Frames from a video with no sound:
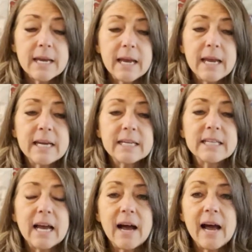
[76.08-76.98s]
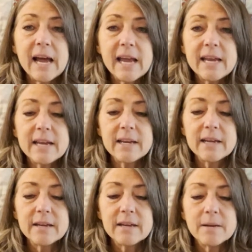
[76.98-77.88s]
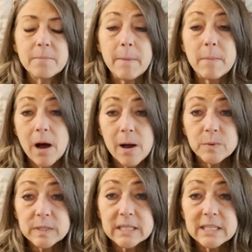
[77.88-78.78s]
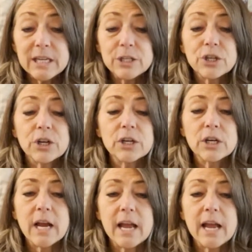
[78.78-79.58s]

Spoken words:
And my mom was a teacher,